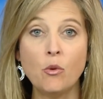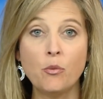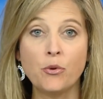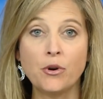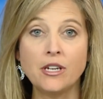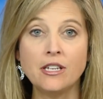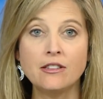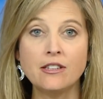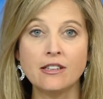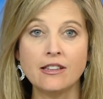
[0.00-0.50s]
We'll
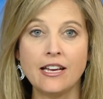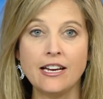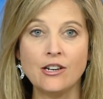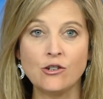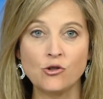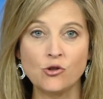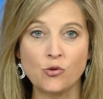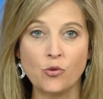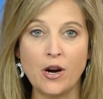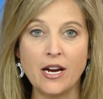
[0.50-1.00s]
bring you the
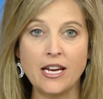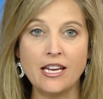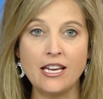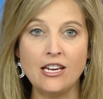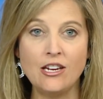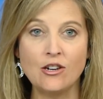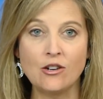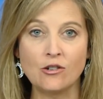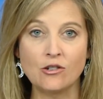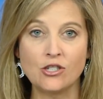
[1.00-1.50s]
latest right
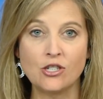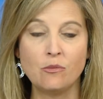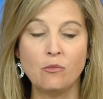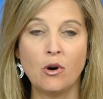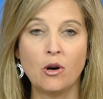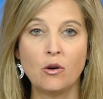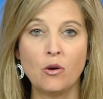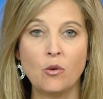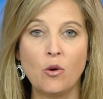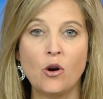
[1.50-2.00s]
here
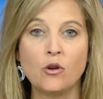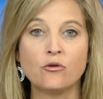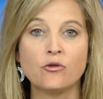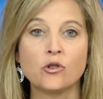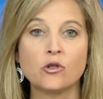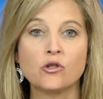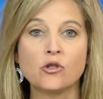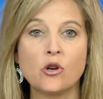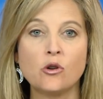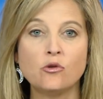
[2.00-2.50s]
tomorrow on
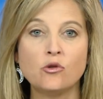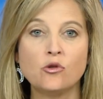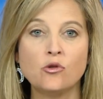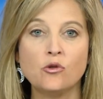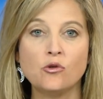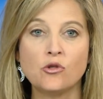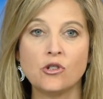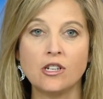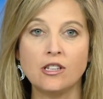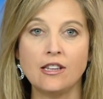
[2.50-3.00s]
First Coast
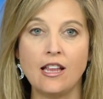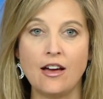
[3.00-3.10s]
News at